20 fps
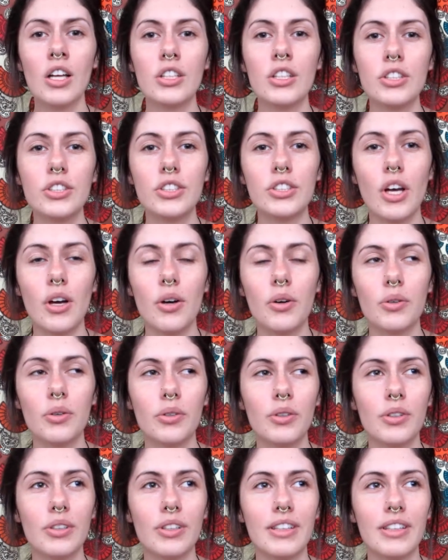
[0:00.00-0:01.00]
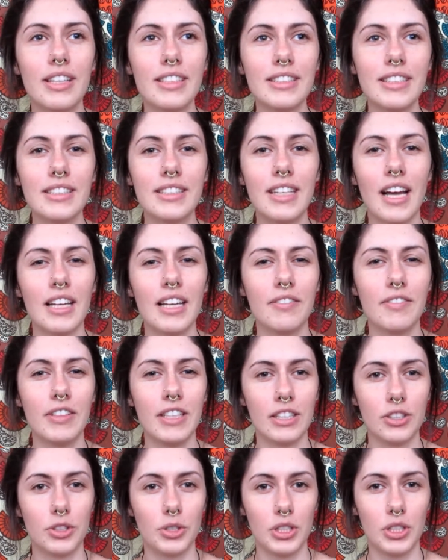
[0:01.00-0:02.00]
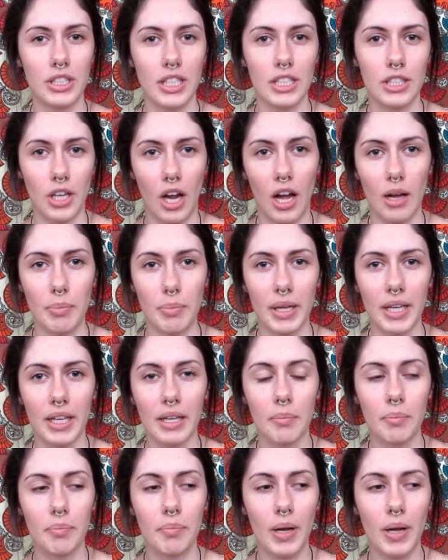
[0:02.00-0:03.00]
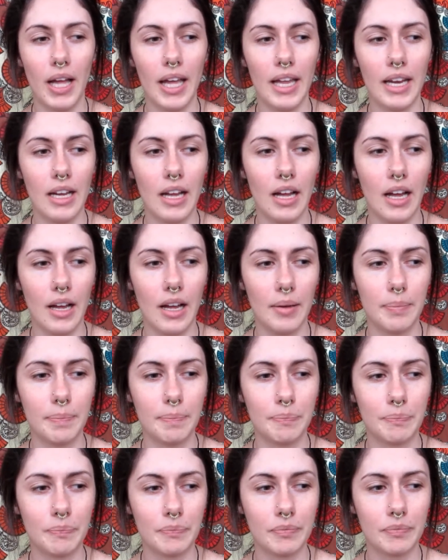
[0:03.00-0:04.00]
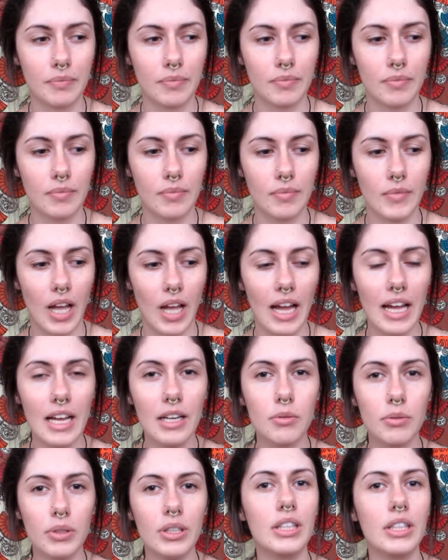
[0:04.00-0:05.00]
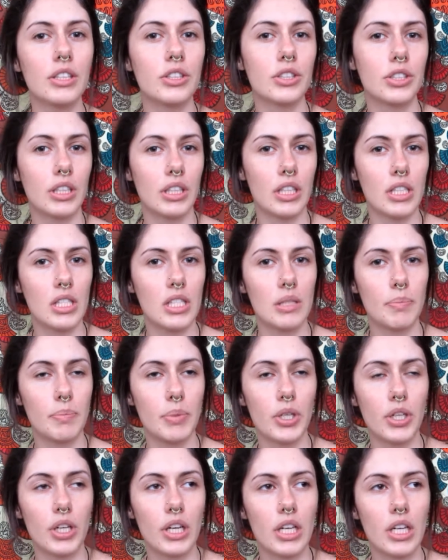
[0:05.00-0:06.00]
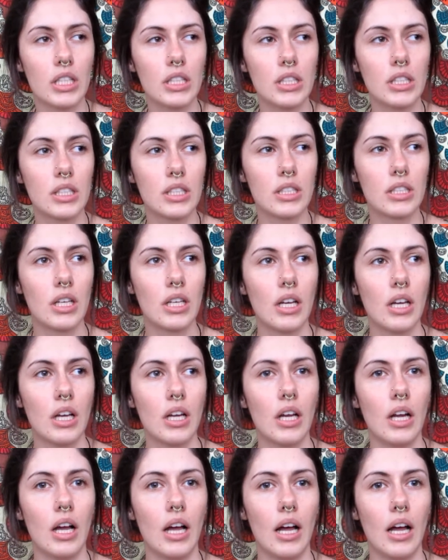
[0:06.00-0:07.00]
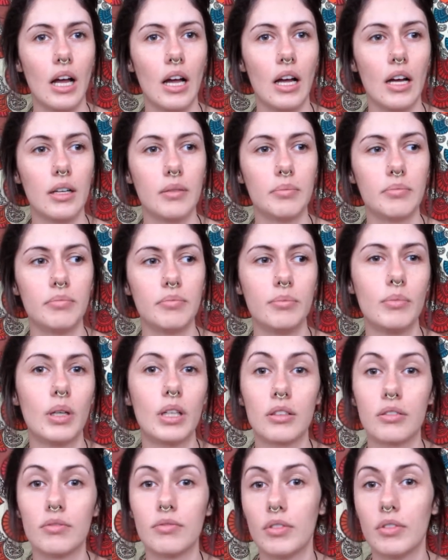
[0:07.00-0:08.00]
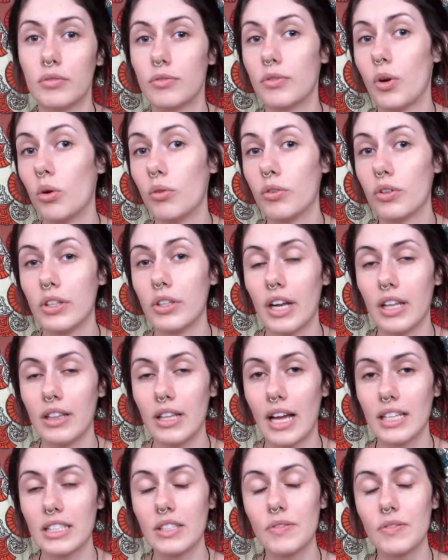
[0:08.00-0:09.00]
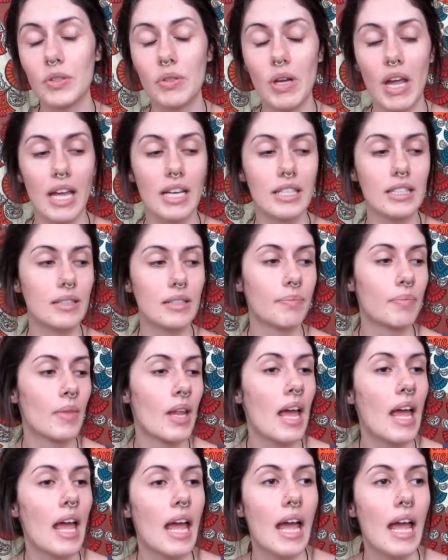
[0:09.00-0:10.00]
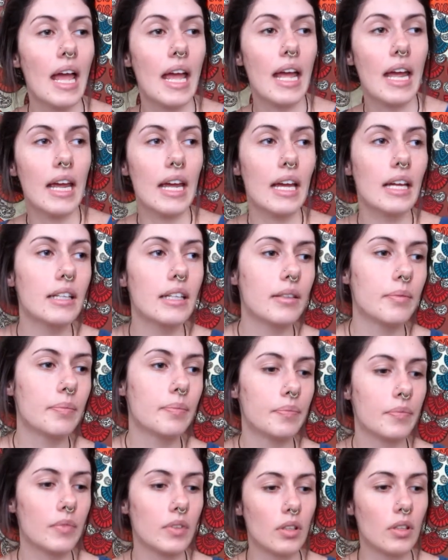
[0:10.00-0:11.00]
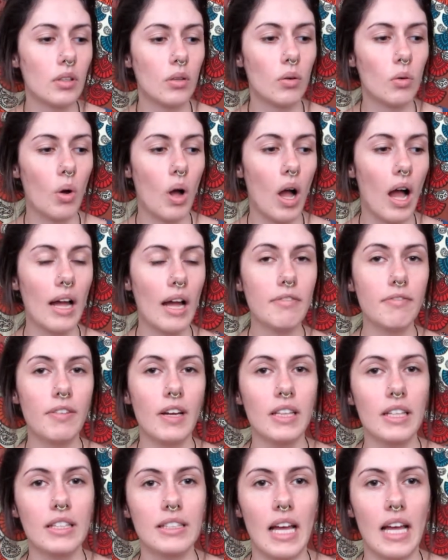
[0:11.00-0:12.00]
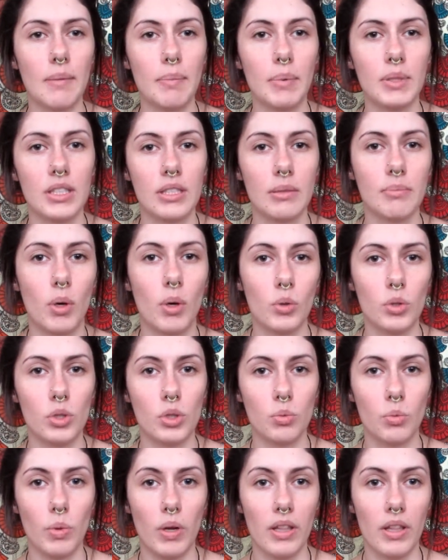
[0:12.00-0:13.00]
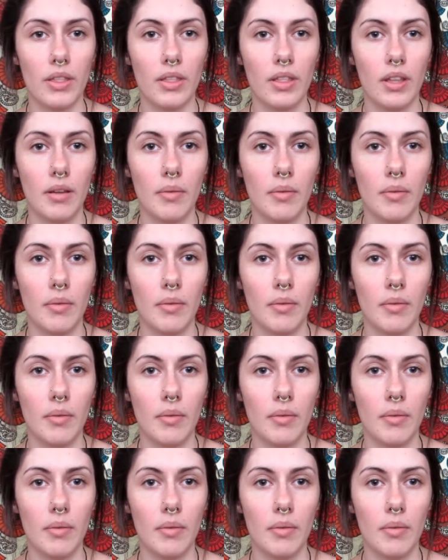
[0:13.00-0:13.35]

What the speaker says: So, this is kind of an interesting topic, but I had a really interesting experience over the last few days. And I find this happens the most with